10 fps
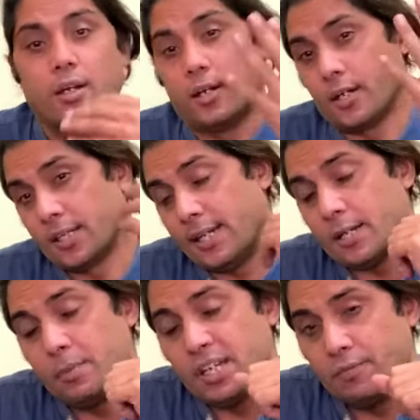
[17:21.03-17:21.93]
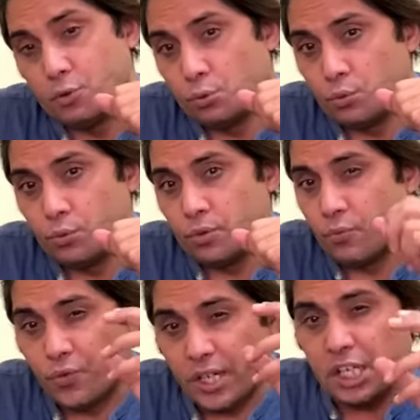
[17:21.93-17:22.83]
Let me give you
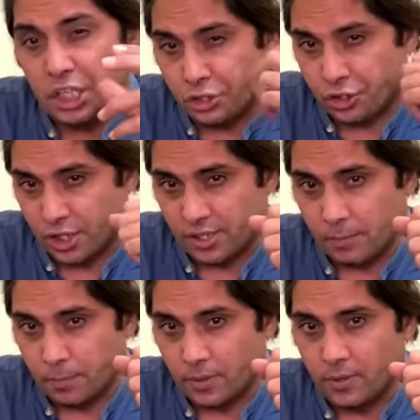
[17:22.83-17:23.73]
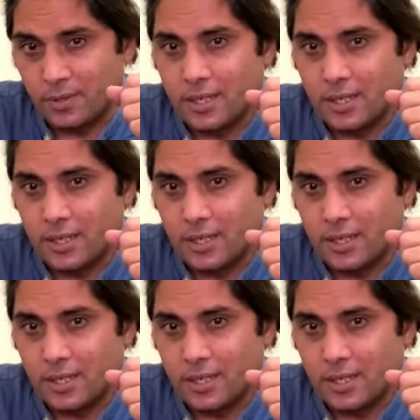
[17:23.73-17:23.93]
a very easy example.